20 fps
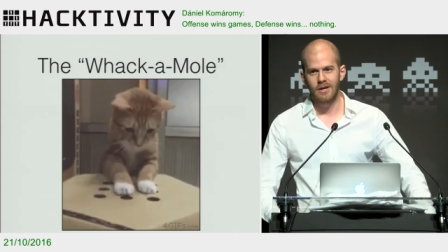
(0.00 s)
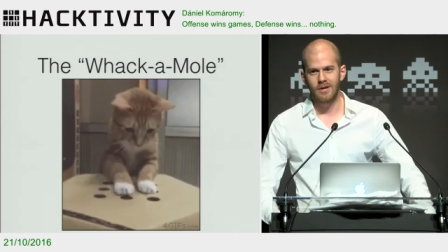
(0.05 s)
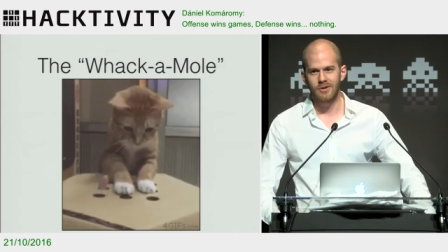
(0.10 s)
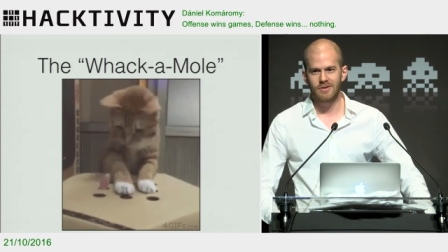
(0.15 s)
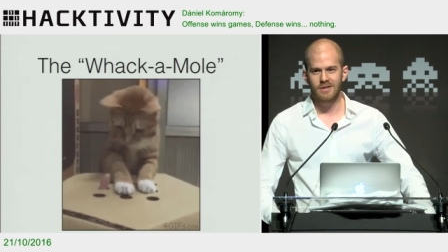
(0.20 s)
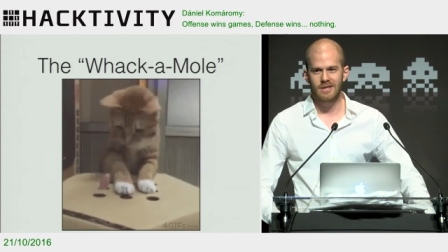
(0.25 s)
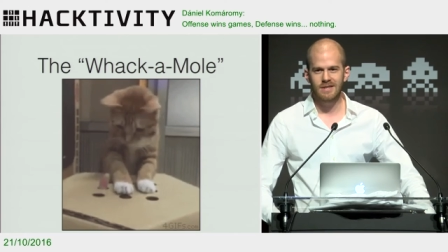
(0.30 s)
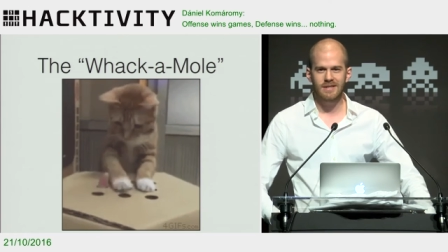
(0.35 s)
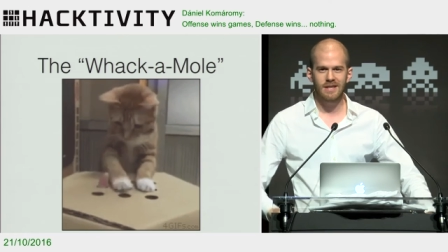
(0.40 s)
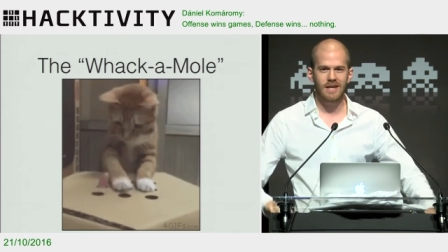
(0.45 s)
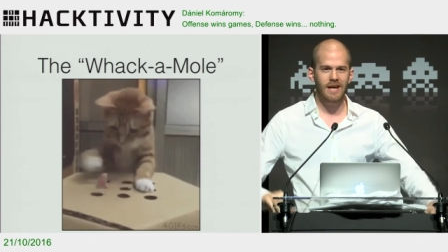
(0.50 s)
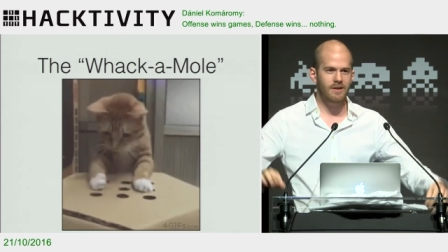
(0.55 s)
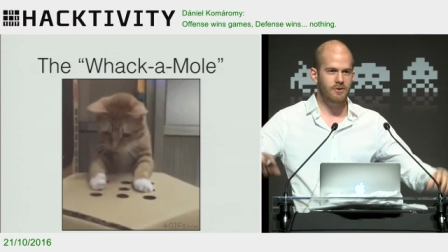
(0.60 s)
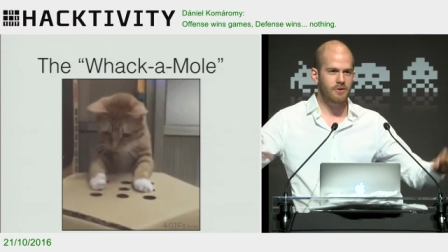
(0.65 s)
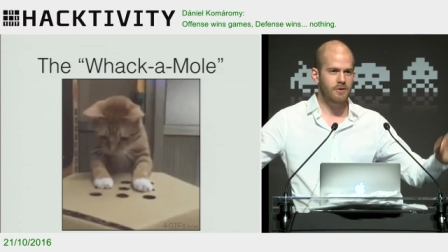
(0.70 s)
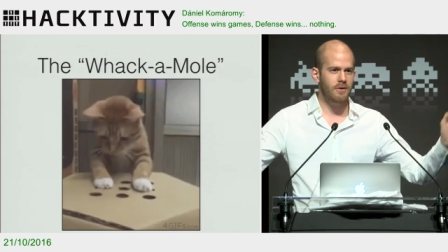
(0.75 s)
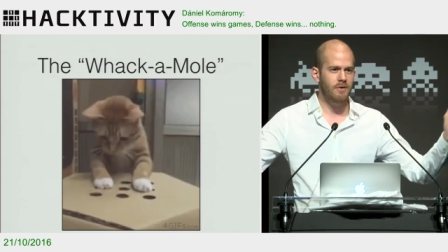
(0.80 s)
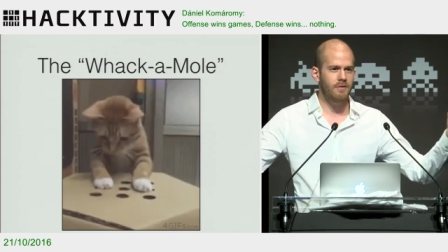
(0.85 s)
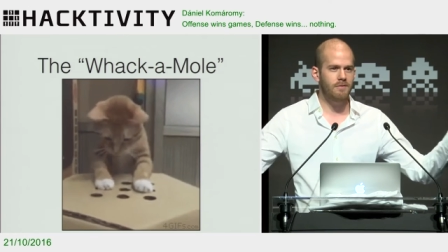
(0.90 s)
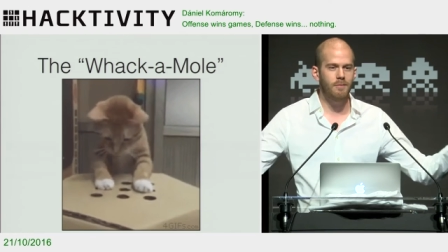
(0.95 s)
they say get
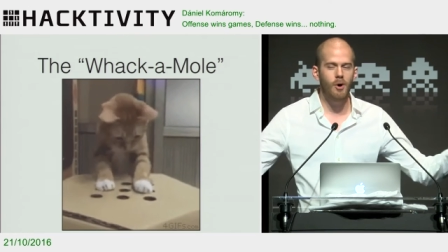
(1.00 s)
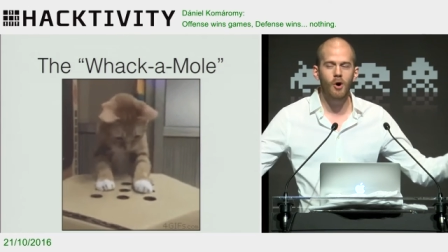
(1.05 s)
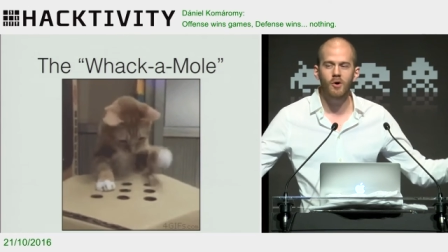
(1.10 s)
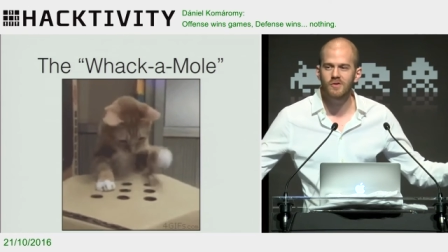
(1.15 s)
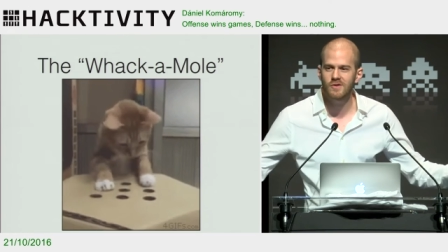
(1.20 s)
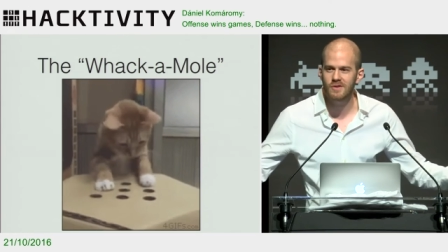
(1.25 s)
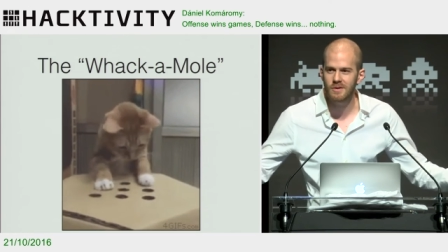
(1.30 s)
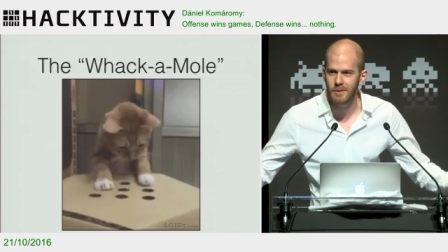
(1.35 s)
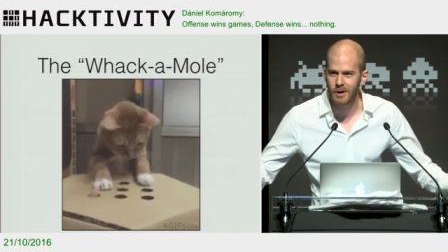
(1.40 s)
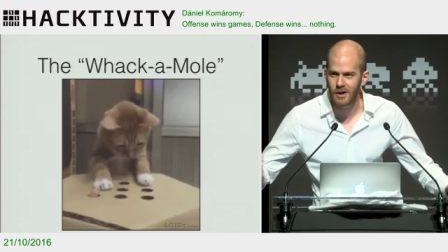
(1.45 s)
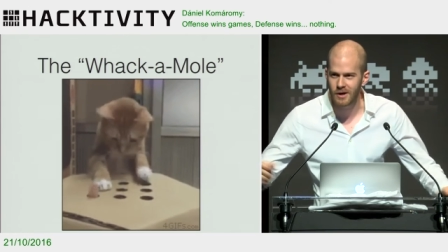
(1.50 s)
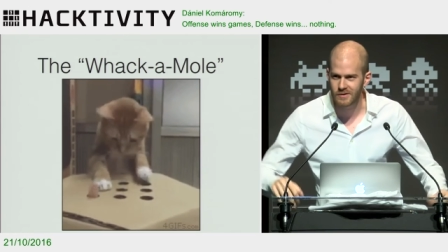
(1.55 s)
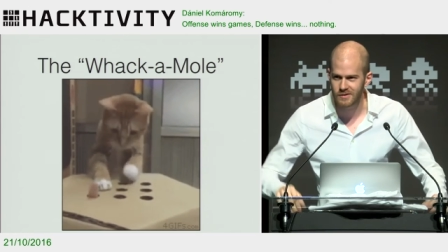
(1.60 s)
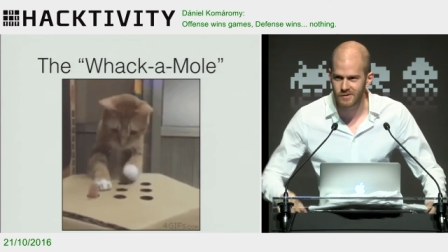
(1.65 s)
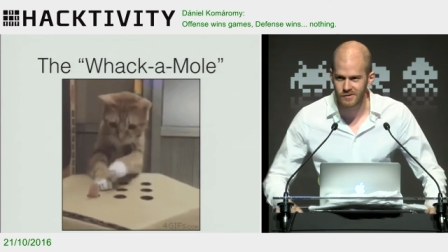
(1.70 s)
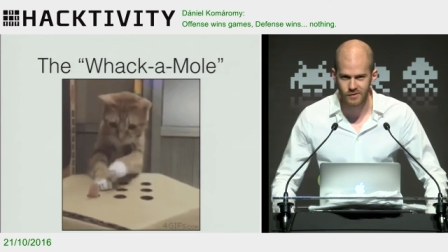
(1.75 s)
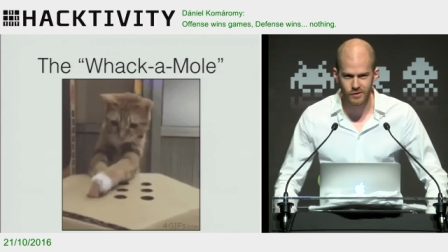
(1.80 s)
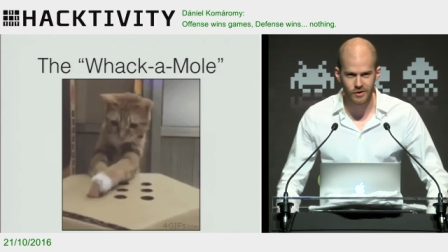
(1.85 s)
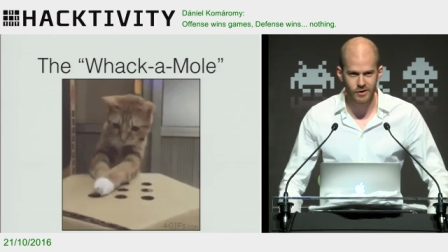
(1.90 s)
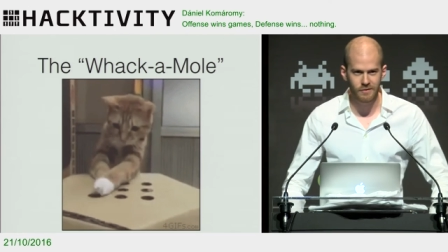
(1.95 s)
rid of most of the
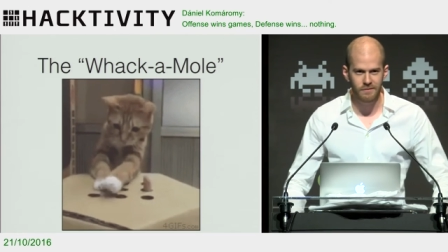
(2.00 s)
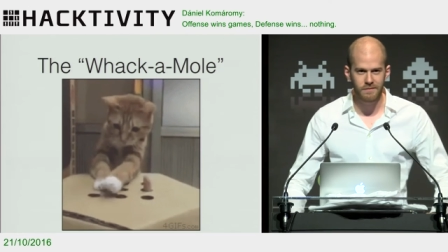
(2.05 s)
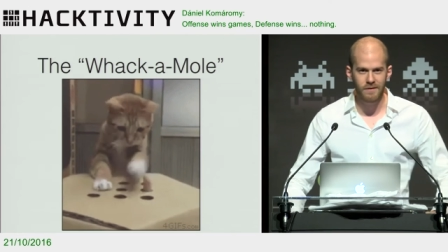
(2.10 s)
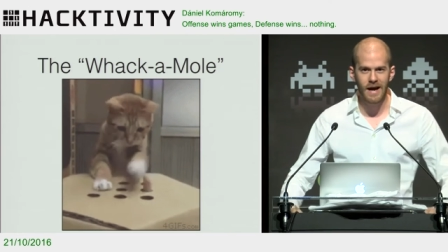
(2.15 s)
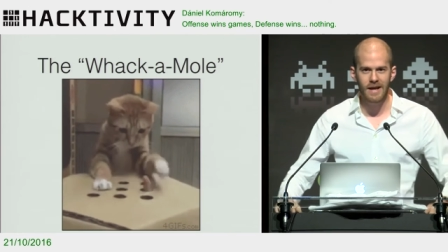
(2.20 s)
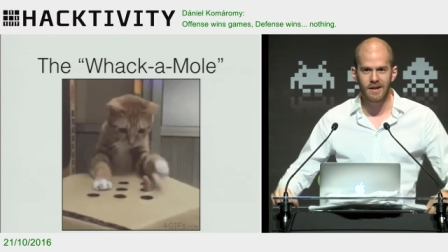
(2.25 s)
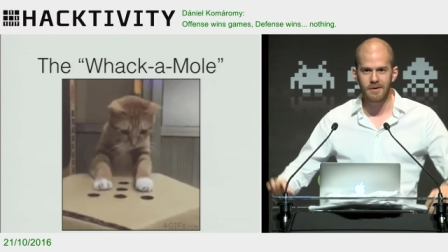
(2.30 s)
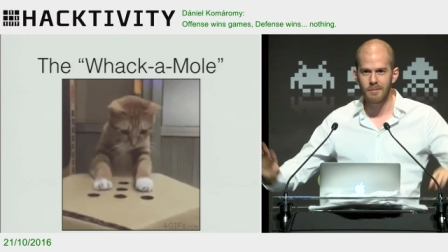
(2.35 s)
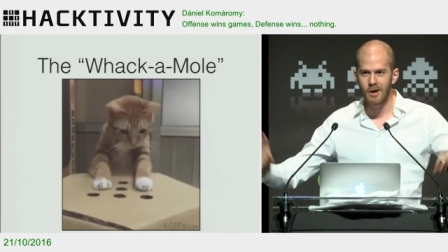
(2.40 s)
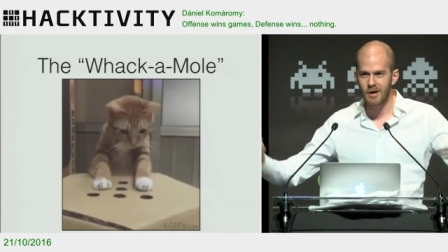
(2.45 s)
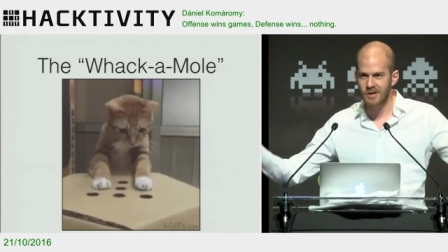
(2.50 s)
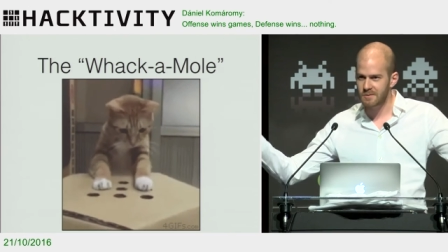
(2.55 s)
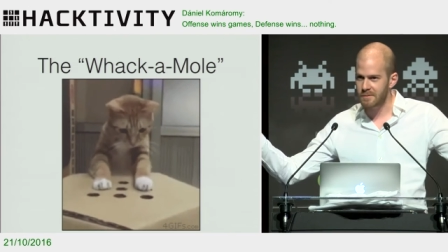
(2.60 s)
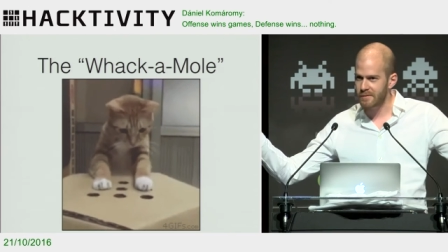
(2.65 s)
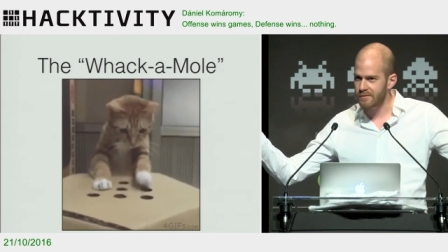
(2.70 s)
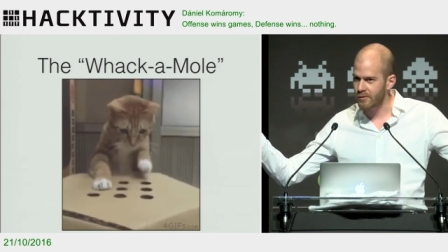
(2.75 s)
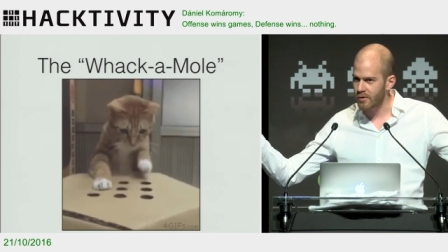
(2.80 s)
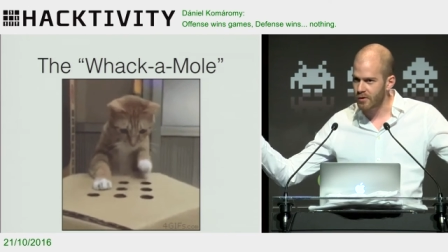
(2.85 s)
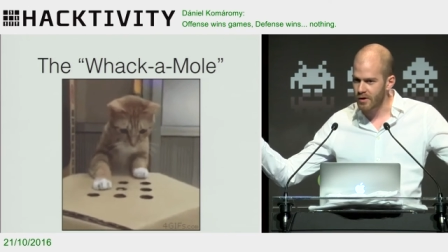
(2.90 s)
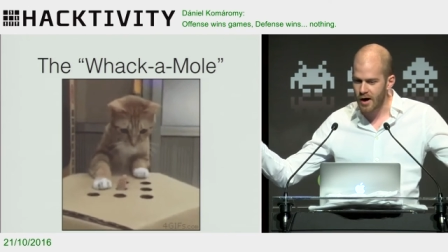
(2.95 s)
bugs. Or find the bugs
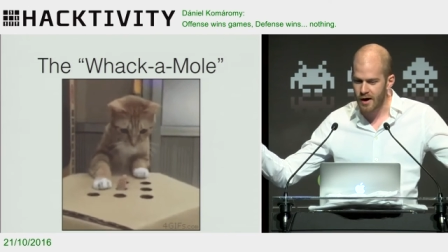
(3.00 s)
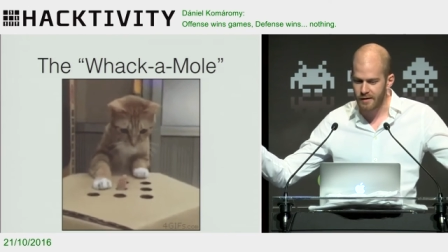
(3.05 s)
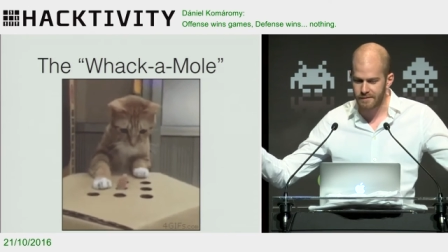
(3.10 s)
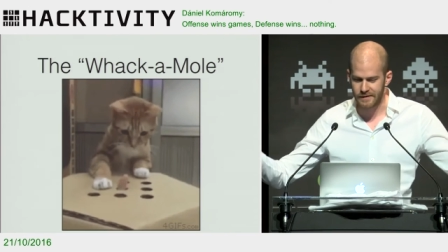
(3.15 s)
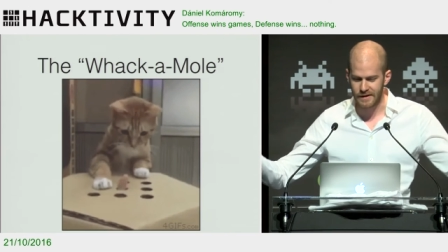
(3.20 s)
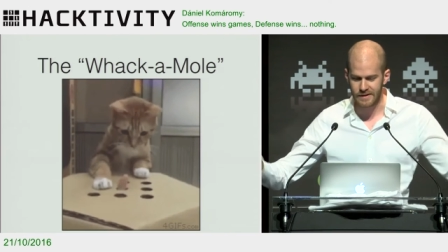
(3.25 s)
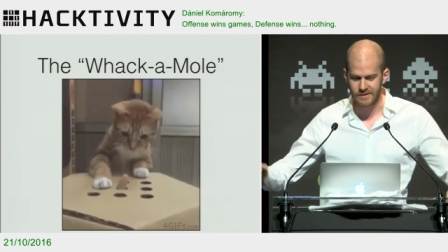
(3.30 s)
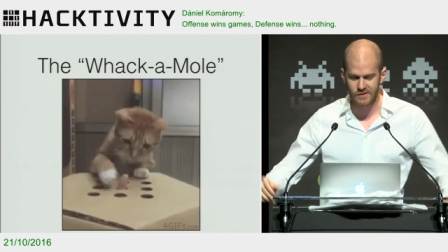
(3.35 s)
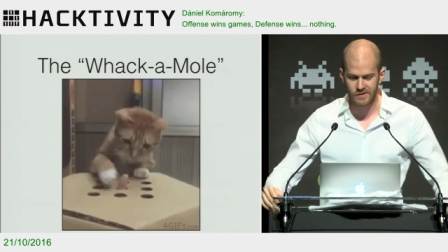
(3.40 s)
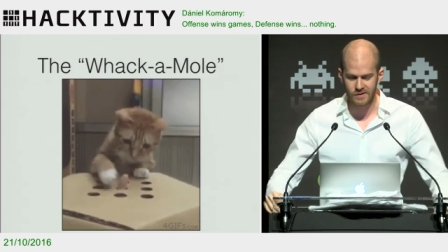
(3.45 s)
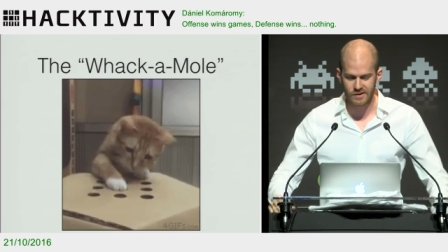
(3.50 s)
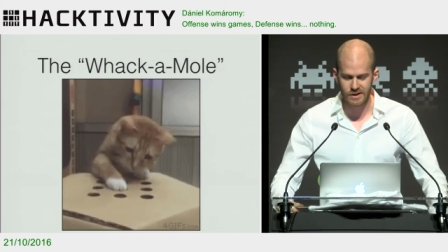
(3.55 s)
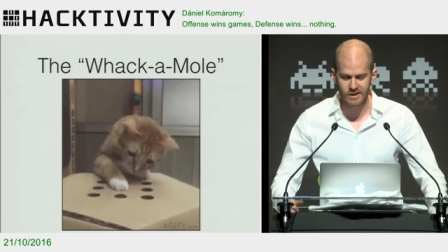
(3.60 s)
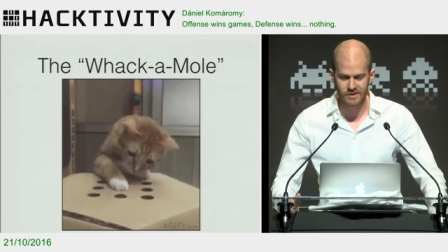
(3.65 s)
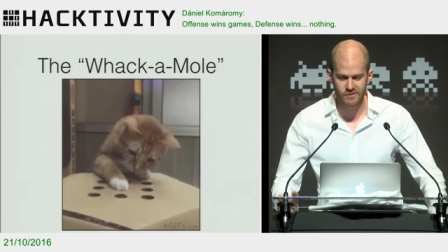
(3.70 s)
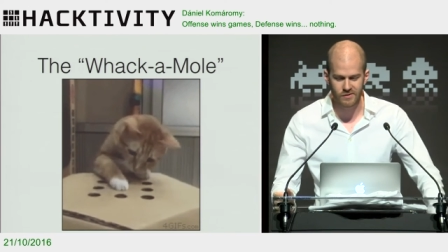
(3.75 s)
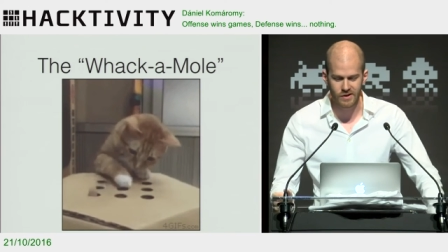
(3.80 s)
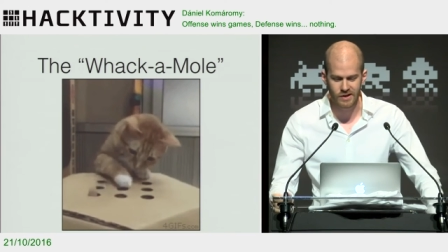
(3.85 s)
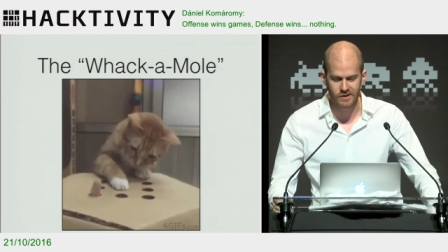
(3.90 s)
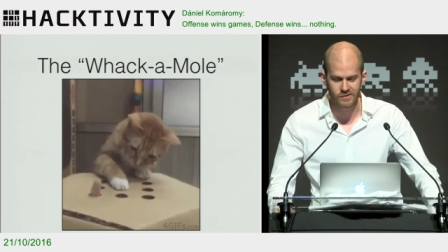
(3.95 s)
before offense and
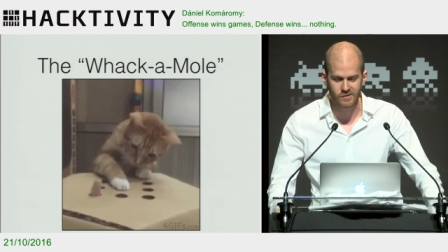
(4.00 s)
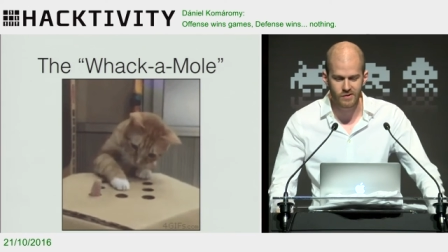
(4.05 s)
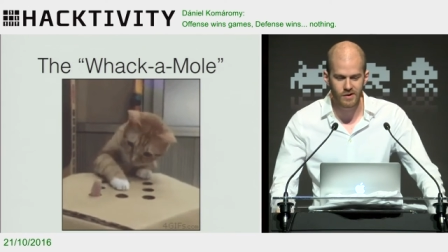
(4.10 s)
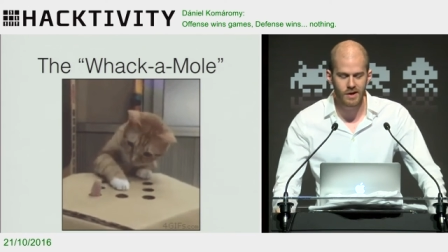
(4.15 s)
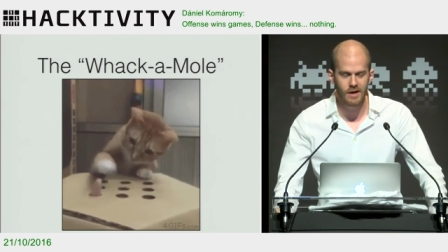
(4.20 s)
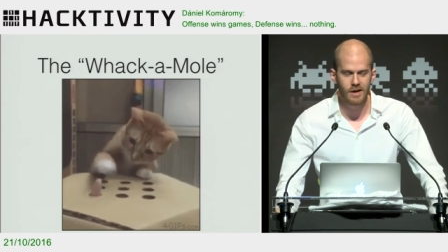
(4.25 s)
these things.